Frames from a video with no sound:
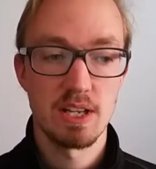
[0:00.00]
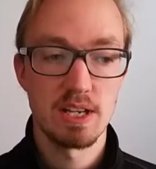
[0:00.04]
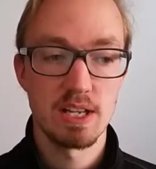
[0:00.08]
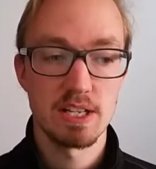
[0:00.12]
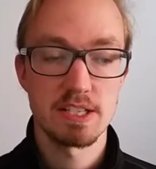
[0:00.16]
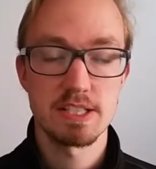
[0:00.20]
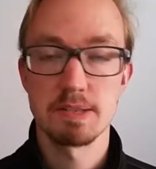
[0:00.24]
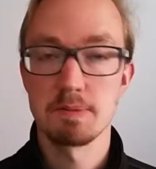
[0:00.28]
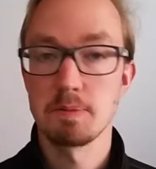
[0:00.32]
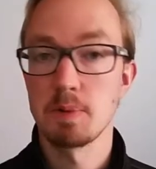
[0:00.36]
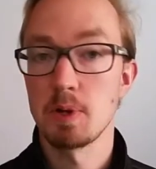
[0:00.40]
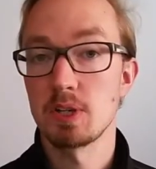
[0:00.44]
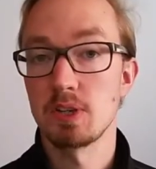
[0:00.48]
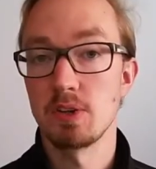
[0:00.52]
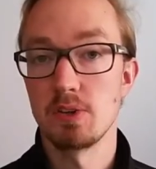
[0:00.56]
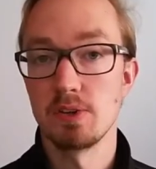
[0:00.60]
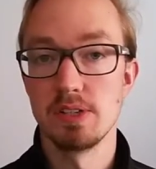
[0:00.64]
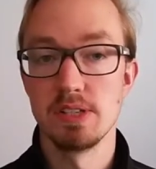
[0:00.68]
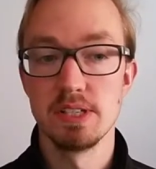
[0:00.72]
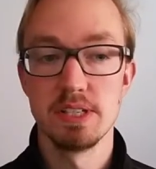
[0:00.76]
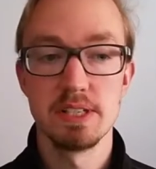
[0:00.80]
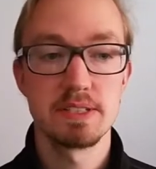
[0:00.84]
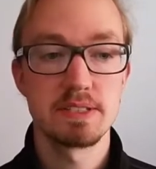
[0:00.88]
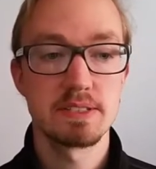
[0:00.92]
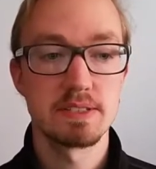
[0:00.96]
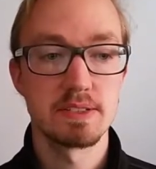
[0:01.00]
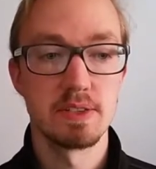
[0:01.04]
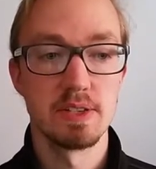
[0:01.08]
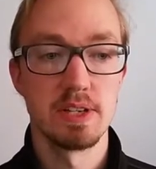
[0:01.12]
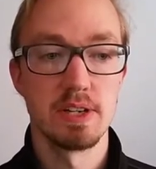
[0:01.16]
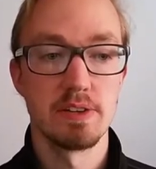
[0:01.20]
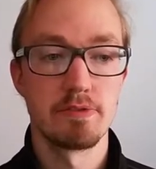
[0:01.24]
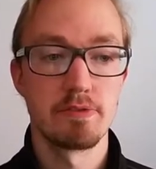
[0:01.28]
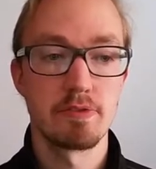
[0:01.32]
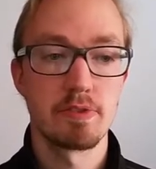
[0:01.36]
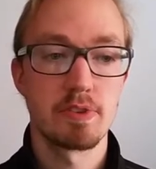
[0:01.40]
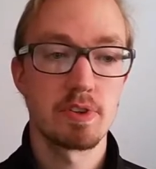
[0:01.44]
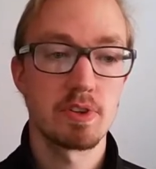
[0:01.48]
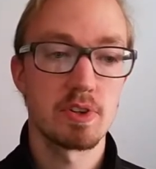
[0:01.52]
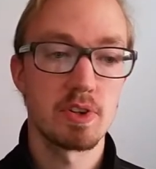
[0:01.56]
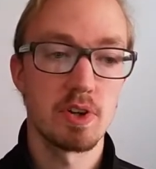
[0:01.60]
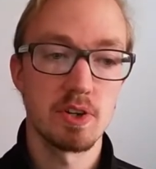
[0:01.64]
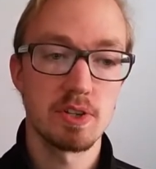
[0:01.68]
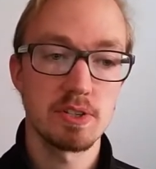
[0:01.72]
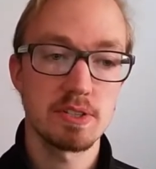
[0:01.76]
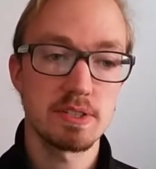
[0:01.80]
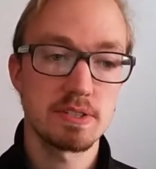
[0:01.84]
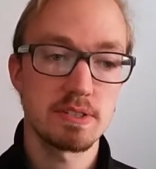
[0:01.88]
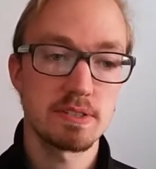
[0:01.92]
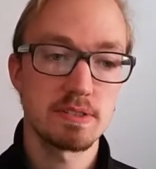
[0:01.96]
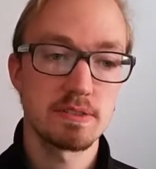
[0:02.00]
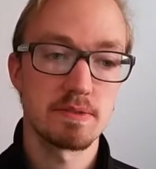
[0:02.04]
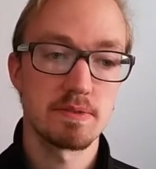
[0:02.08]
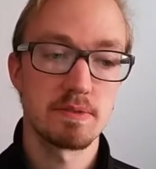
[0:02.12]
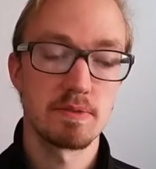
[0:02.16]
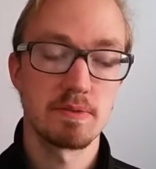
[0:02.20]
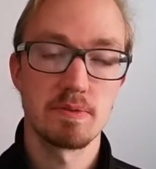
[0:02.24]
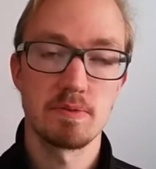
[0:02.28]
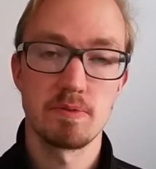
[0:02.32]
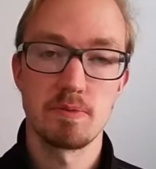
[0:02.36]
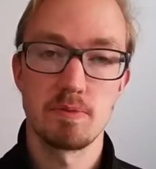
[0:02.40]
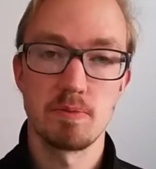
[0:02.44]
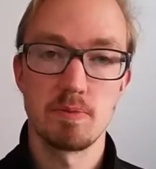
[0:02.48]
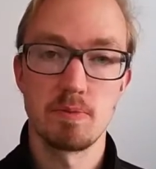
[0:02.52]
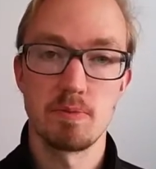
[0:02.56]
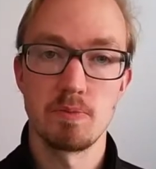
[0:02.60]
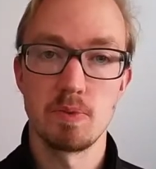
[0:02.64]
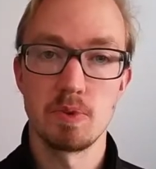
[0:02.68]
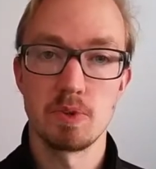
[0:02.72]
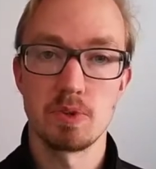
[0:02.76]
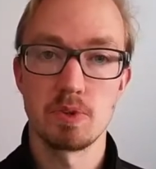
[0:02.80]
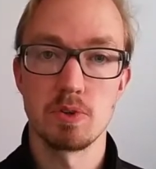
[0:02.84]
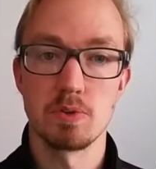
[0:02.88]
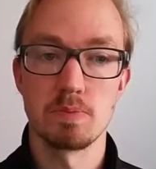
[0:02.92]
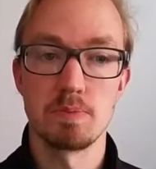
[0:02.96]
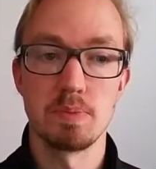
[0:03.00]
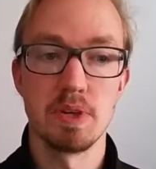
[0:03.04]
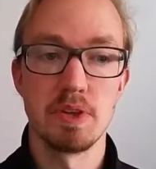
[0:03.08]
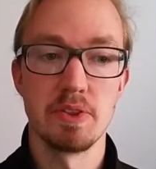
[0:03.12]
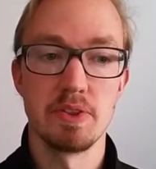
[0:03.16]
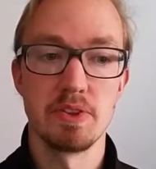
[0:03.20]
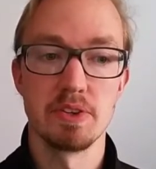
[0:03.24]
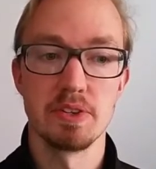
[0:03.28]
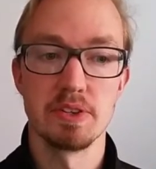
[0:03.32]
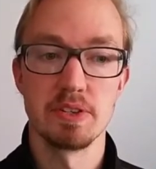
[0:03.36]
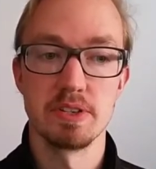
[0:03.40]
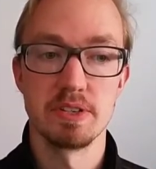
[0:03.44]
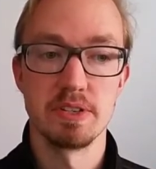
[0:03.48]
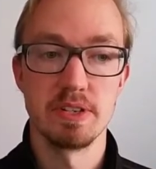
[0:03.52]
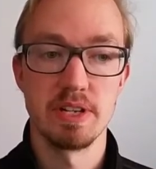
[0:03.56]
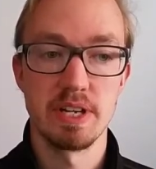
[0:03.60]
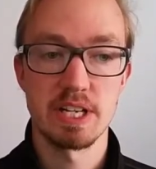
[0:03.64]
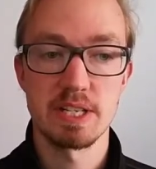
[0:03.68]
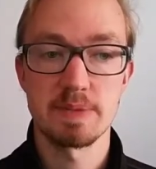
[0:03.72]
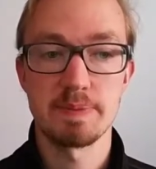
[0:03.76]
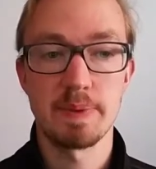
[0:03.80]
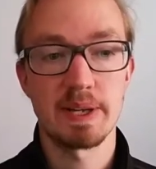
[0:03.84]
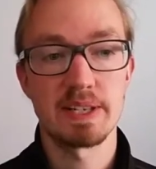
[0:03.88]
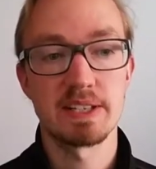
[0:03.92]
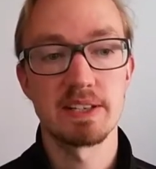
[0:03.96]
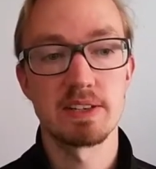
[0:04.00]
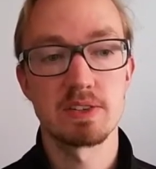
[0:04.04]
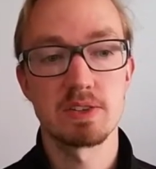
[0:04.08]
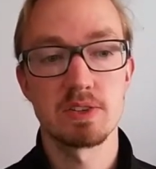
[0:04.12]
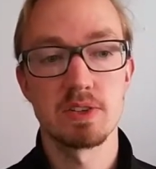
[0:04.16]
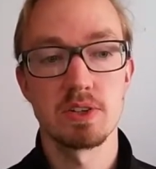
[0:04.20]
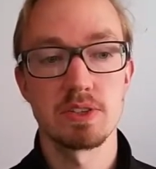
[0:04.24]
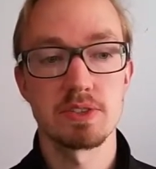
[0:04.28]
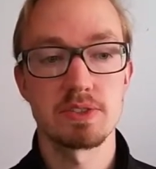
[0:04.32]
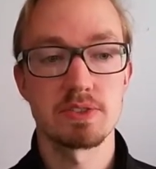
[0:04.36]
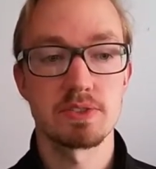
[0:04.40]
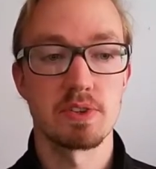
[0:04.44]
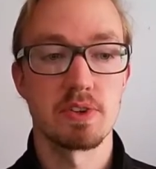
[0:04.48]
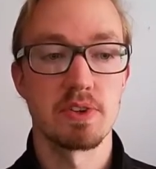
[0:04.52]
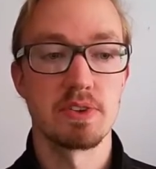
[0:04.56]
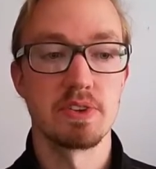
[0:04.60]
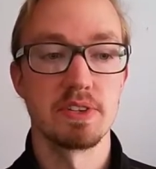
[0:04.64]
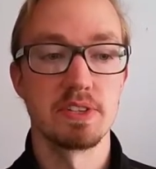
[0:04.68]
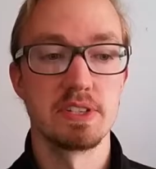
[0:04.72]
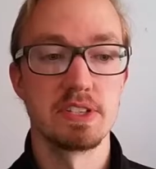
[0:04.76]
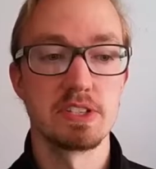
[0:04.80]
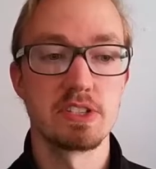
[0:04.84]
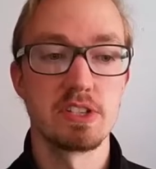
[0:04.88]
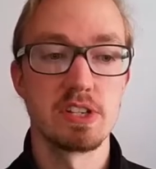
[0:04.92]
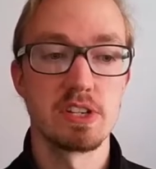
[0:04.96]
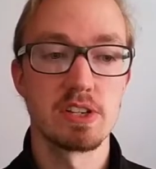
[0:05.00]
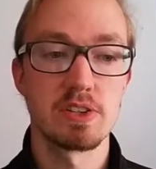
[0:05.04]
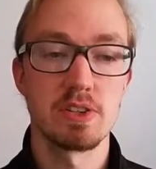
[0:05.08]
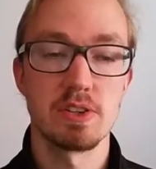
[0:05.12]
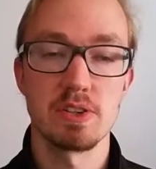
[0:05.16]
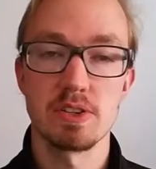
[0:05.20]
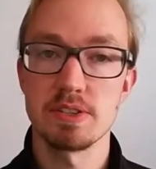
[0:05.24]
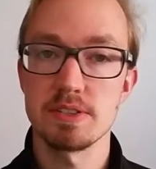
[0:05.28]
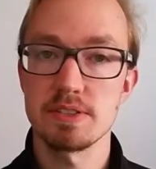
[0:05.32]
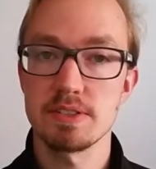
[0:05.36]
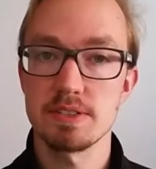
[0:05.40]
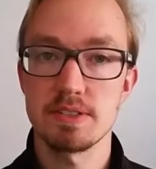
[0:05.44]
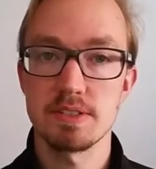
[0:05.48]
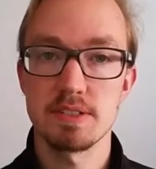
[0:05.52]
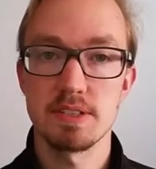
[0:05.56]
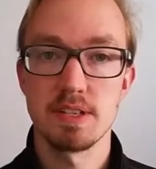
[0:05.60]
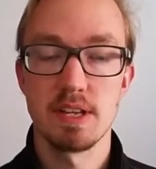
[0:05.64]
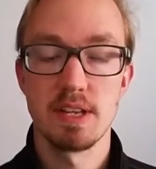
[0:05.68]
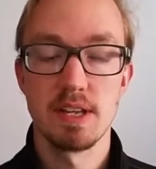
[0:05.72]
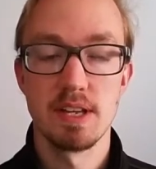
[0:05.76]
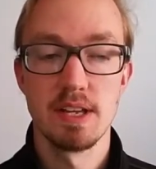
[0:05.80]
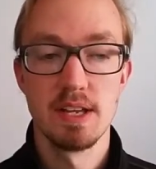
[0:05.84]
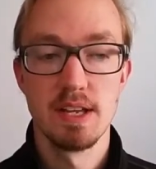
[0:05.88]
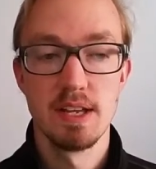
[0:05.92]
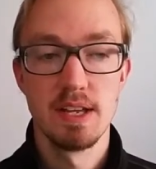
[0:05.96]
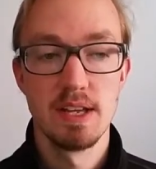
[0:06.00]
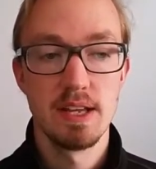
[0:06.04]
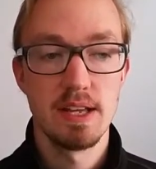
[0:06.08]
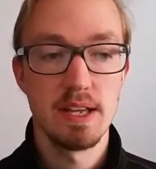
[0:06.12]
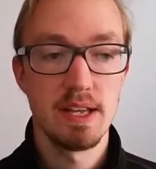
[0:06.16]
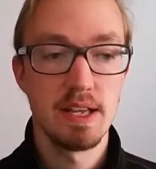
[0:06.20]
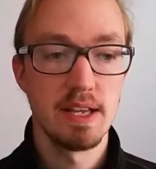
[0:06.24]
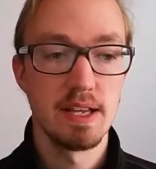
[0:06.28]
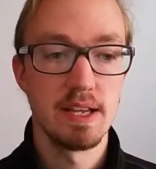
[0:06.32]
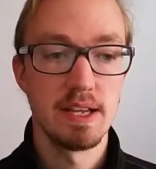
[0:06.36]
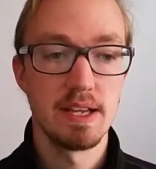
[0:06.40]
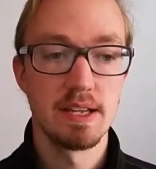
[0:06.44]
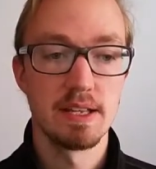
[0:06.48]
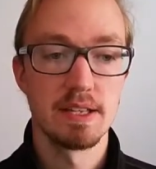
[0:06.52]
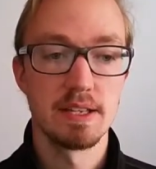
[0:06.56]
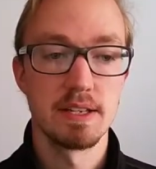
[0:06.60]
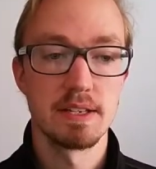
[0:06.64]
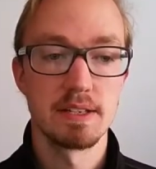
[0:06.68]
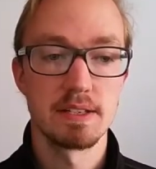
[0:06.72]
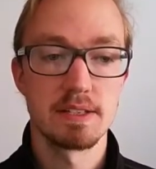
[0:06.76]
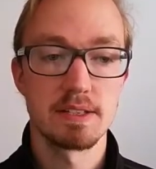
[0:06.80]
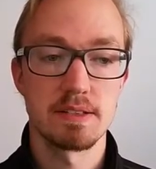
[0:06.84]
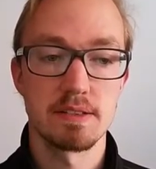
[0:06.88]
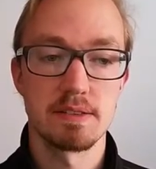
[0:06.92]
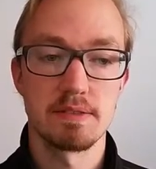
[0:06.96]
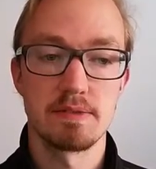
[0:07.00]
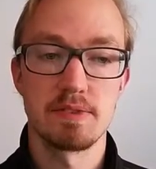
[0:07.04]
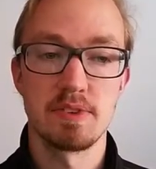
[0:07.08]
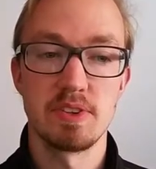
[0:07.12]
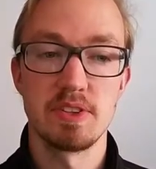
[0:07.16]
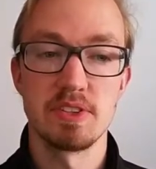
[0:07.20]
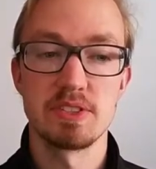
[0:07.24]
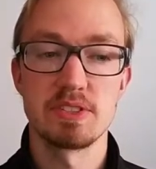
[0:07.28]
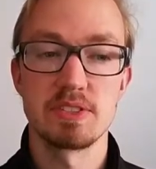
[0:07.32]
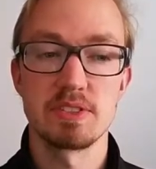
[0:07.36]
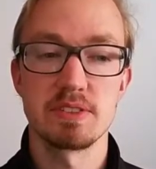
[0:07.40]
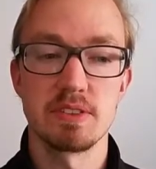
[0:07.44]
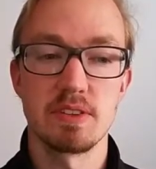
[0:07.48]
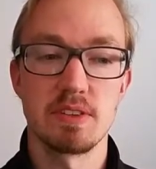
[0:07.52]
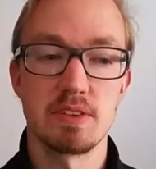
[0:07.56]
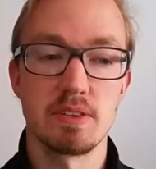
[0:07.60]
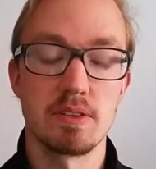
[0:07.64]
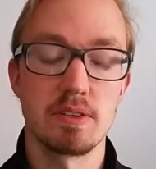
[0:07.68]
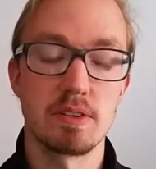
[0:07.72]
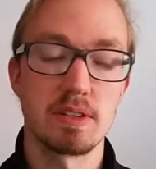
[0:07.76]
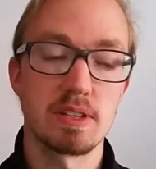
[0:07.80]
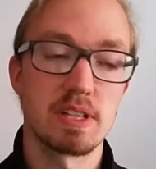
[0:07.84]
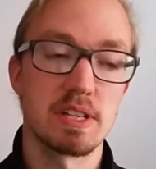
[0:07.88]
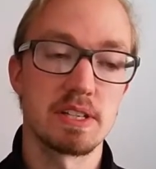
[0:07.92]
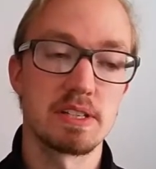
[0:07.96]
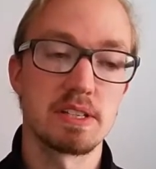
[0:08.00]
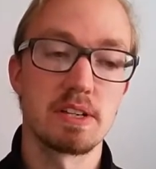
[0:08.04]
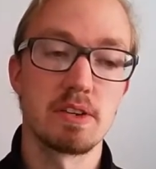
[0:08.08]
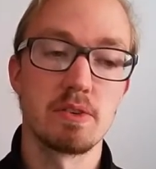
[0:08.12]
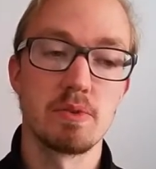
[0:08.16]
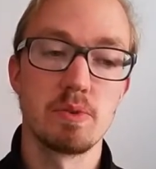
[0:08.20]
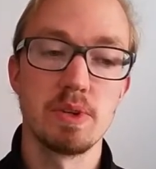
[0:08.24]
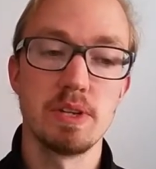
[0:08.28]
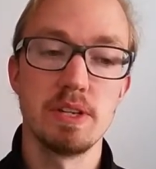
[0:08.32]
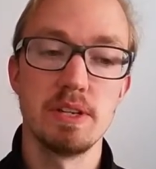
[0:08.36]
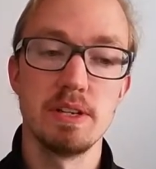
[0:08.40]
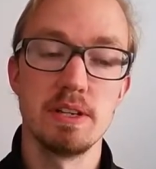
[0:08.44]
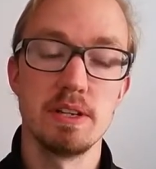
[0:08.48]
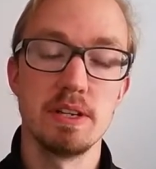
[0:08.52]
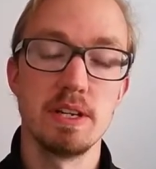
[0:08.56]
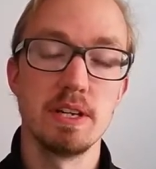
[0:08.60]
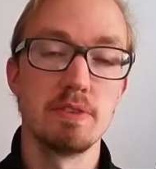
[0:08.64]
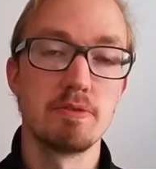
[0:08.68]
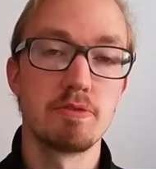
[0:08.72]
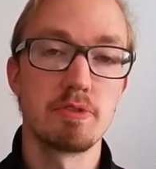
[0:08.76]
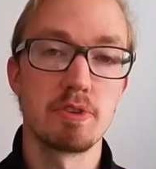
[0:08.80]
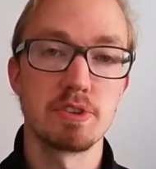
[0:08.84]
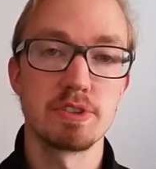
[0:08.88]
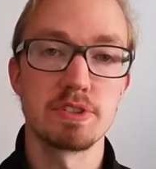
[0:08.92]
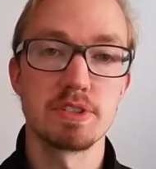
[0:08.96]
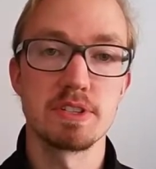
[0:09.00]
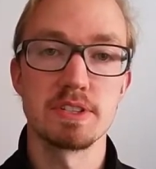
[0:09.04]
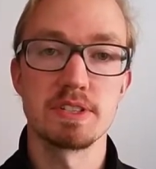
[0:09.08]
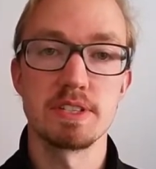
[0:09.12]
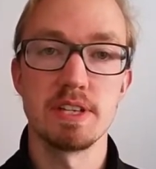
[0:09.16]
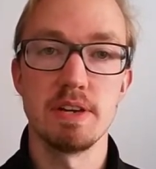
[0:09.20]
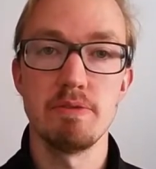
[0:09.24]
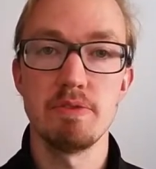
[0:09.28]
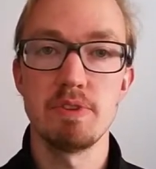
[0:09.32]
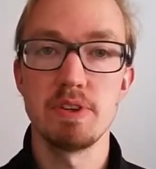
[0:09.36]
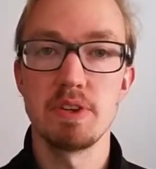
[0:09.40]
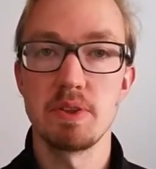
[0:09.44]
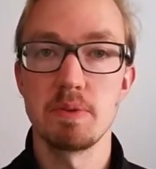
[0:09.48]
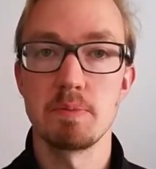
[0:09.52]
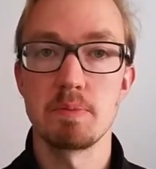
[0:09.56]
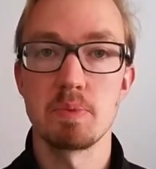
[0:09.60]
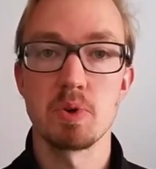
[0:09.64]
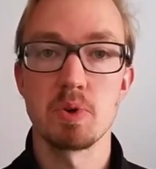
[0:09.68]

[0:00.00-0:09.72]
And last but not least, you have costs. It could be the expected costs or the additional costs, and this category influences heavily